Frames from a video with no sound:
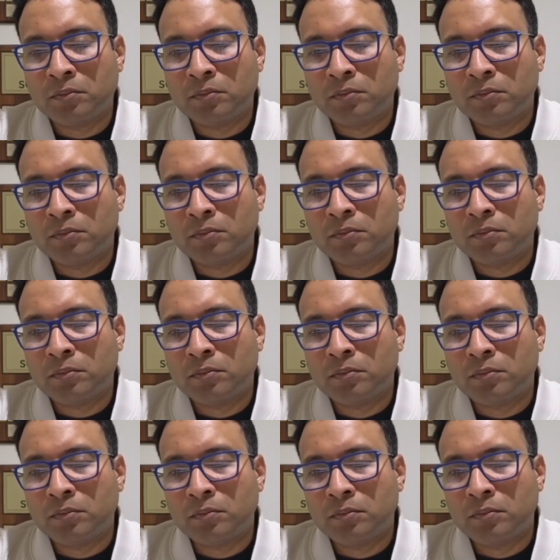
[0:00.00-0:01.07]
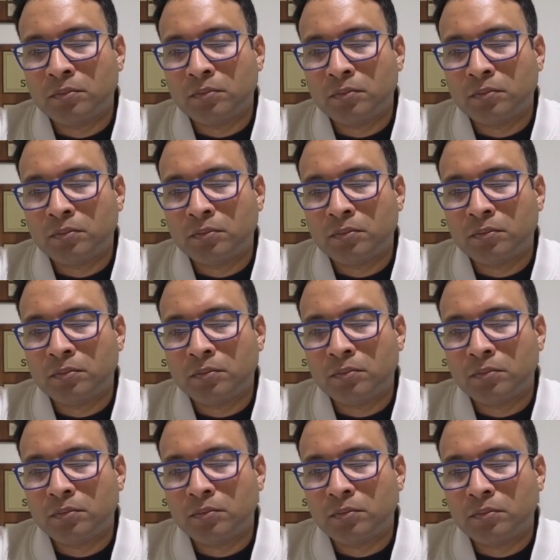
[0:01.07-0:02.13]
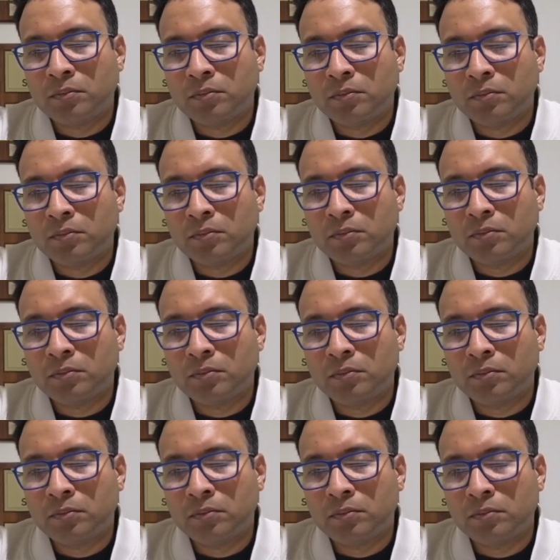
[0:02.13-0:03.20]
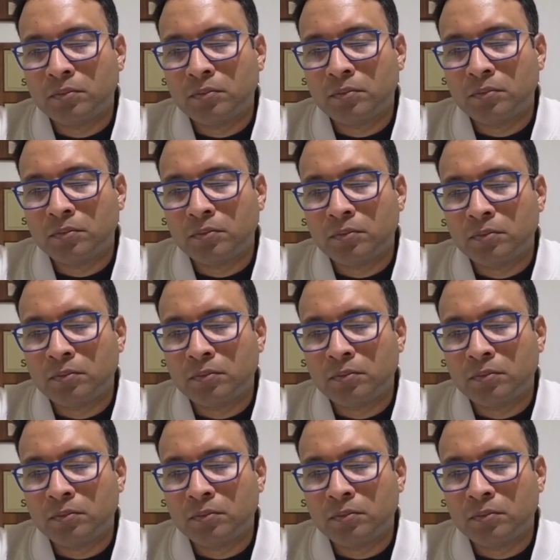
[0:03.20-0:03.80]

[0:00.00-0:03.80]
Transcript: (not speaking)